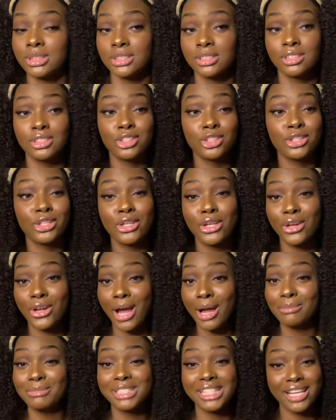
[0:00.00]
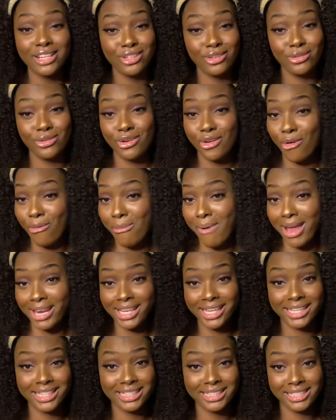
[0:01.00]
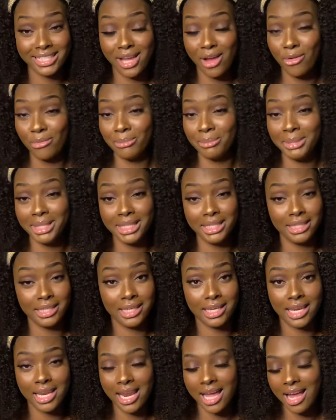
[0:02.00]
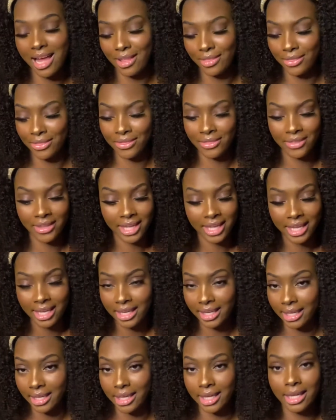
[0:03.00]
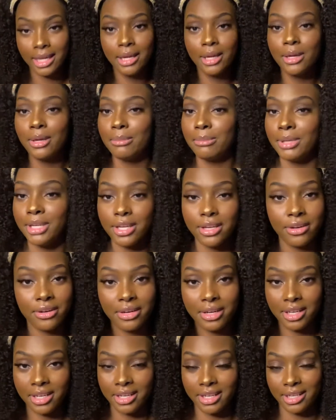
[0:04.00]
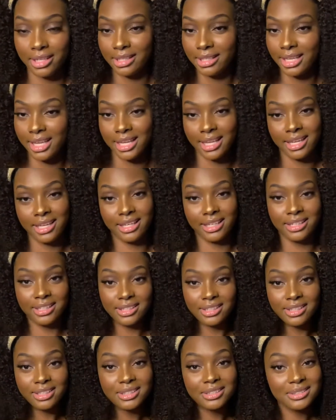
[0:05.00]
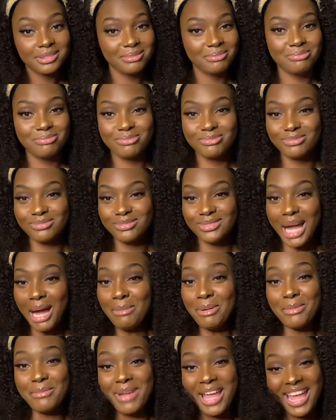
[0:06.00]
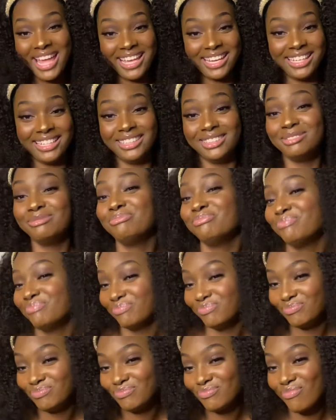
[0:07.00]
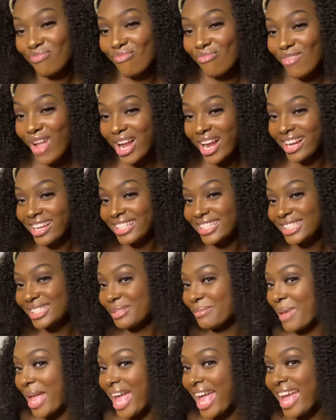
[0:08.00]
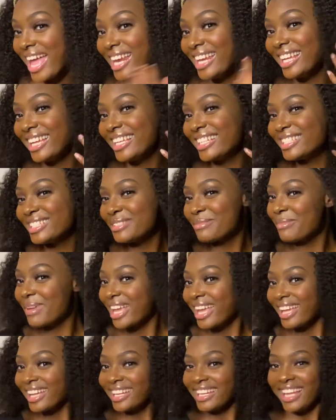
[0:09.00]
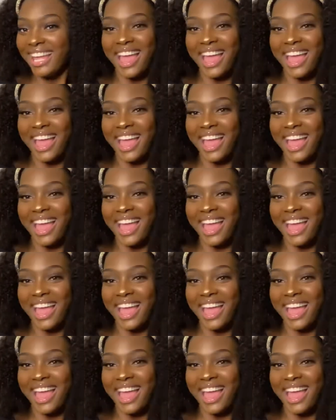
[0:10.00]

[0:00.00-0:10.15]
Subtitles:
I'm telling you, nobody could tell me nothing, period. Like, I'm a baddie. It's a baddie, it's a baddie.